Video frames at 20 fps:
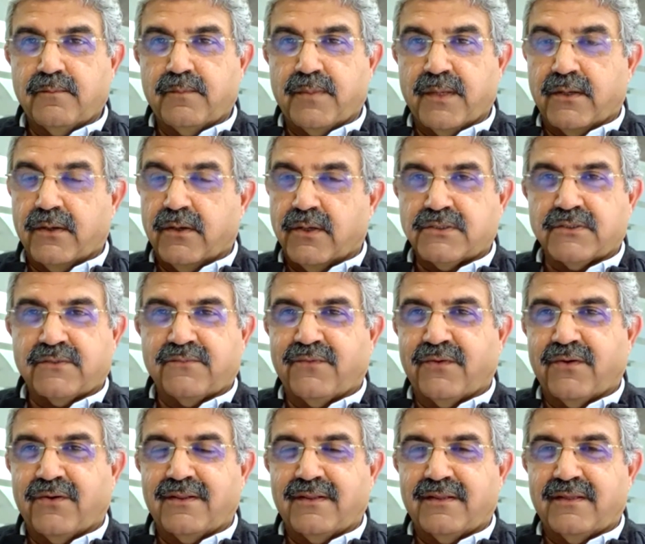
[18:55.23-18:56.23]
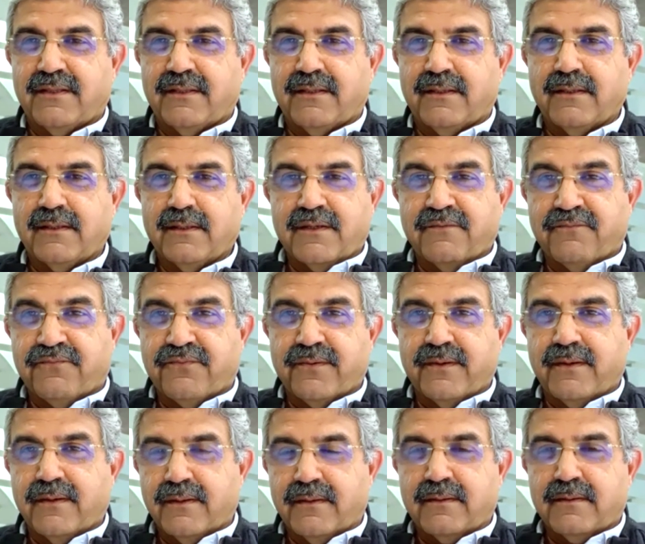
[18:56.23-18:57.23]
Because of all the
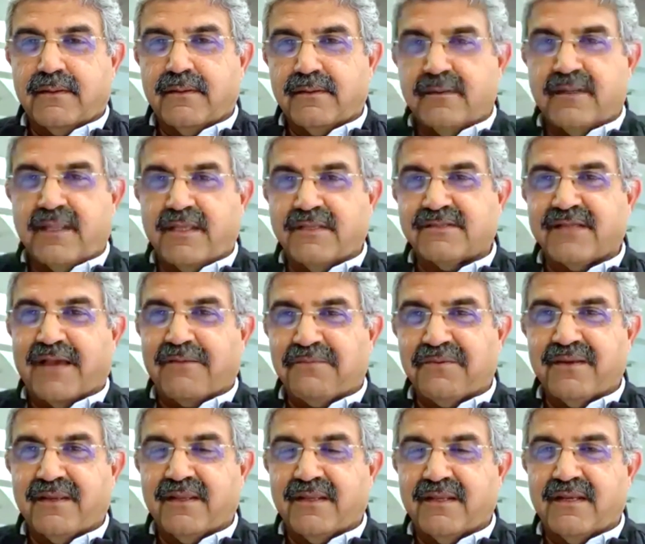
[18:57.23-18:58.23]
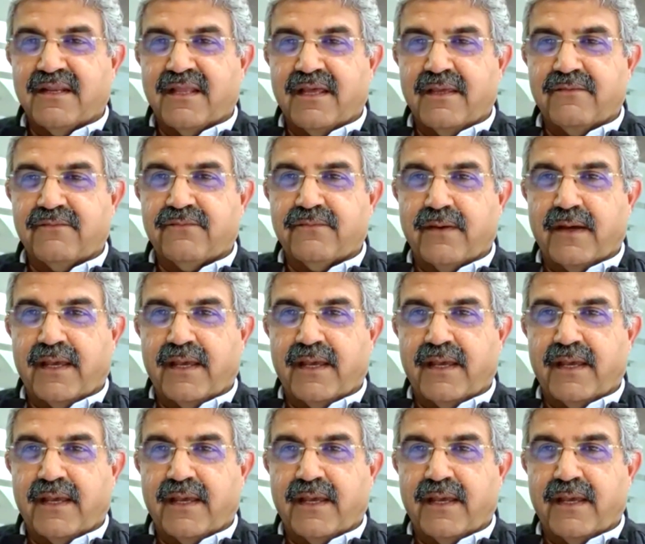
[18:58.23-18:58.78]
different things happening in life,